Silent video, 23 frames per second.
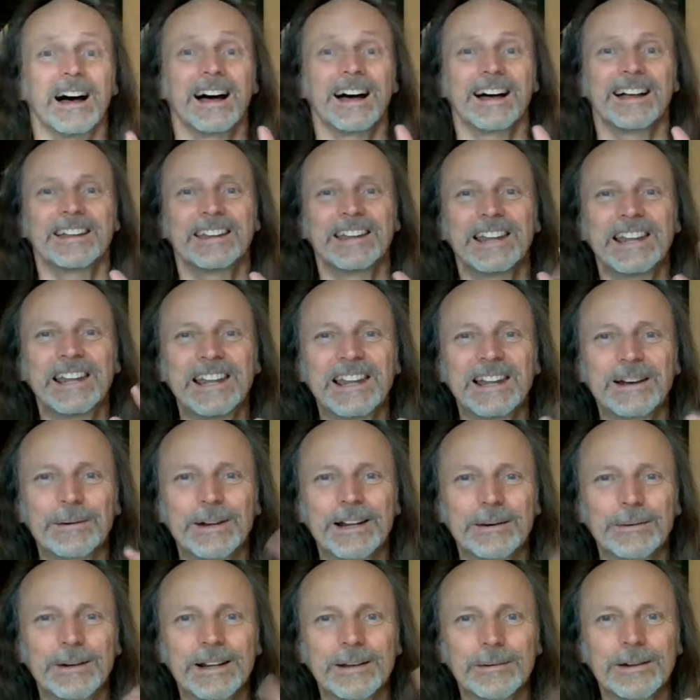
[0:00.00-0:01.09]
Hello,
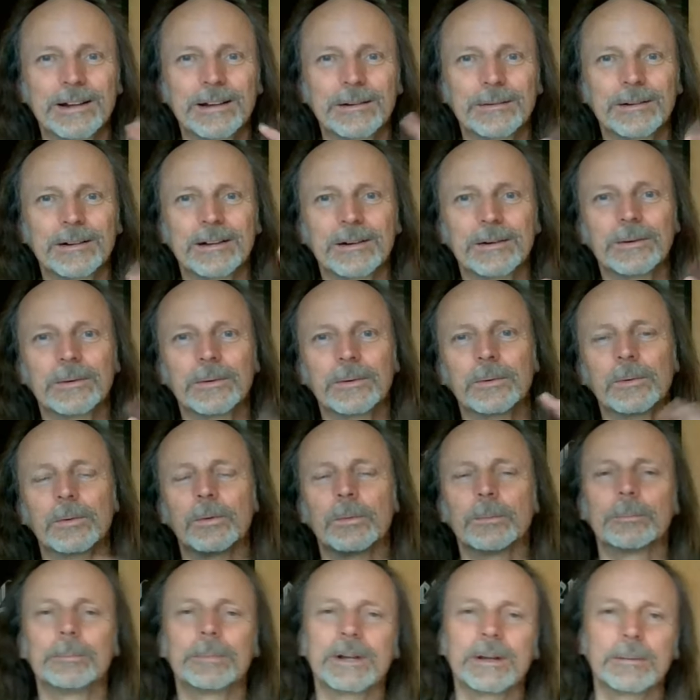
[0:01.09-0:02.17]
hello, hello, hello, hello.
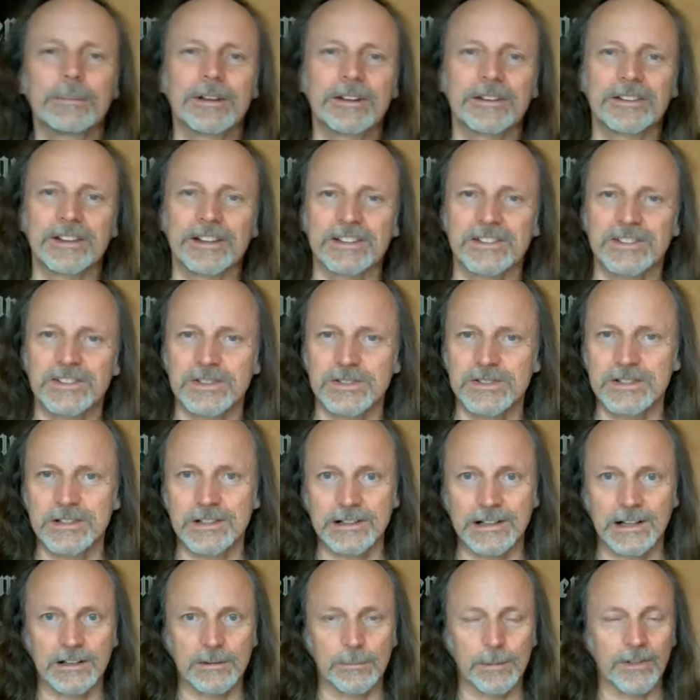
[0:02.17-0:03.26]
Many, many thanks for choosing to
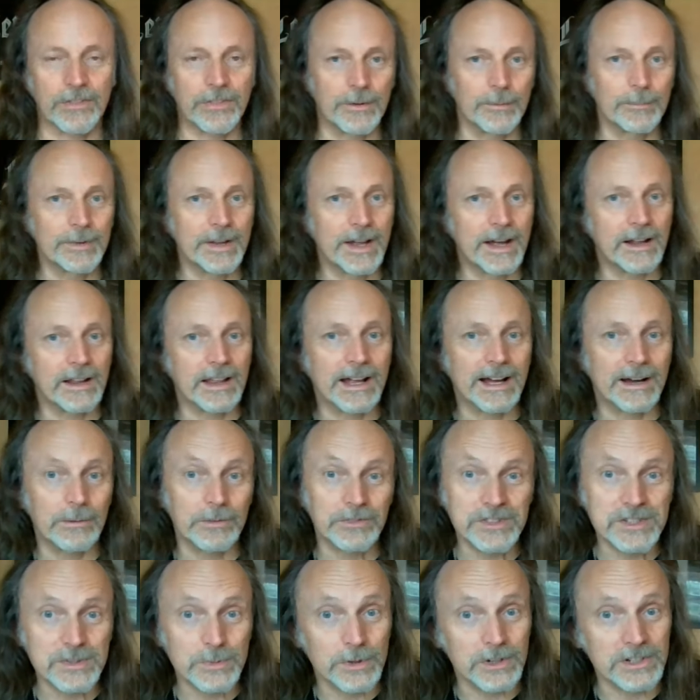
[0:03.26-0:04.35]
click on my thumbnail
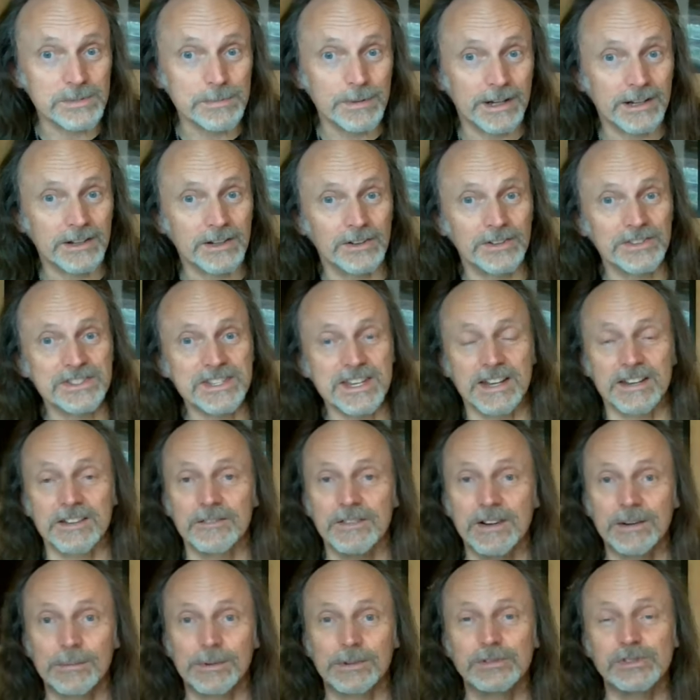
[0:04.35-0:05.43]
and to watch my content.
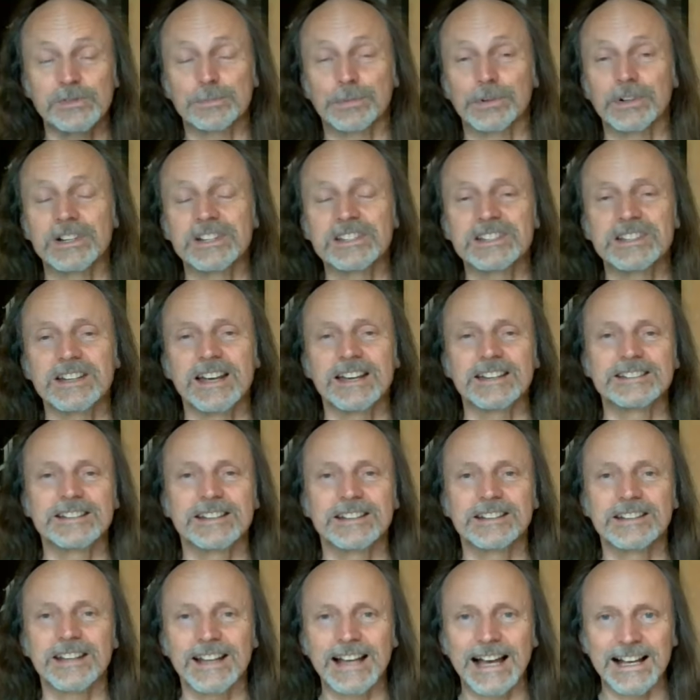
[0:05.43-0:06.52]
Very much
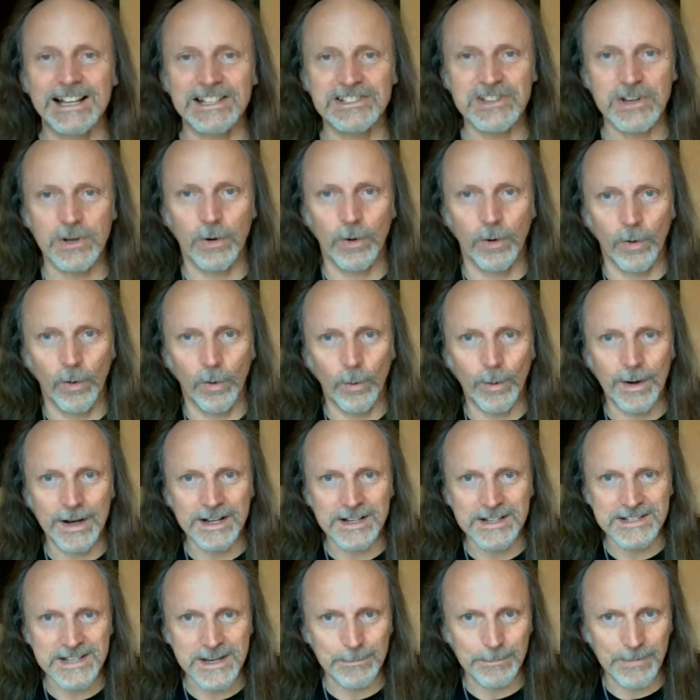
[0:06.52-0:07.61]
appreciated as
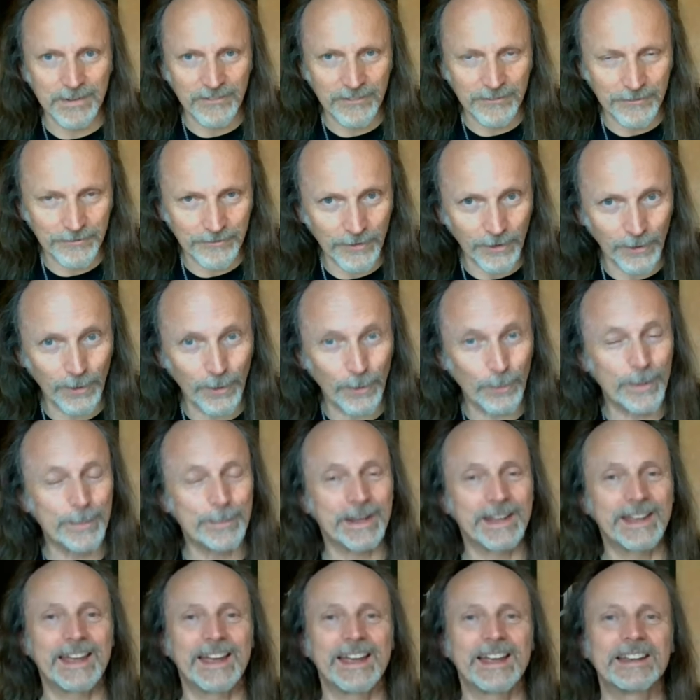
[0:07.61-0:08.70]
always. And before we
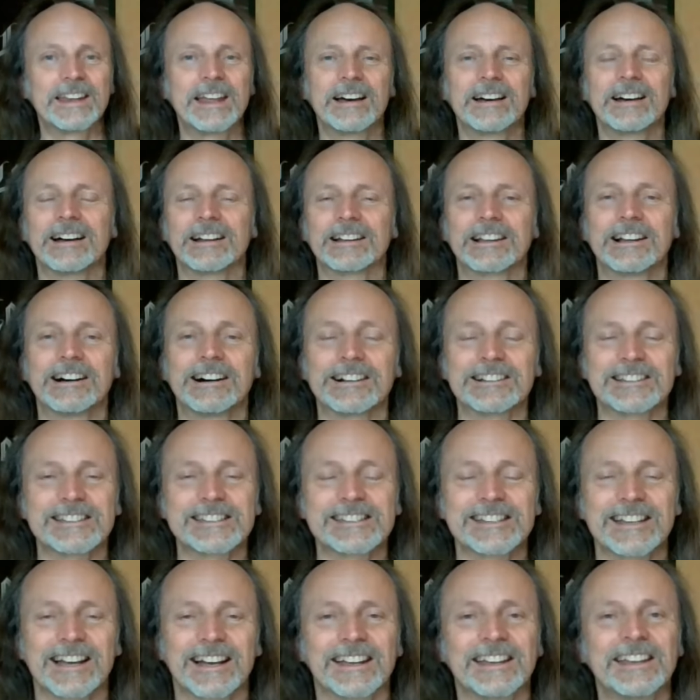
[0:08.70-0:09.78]
begin, I'd like to
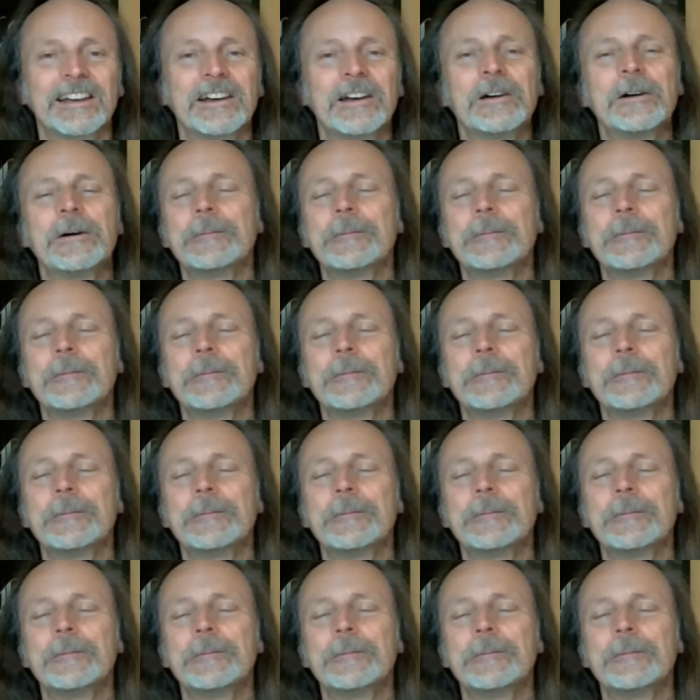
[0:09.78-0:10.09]
say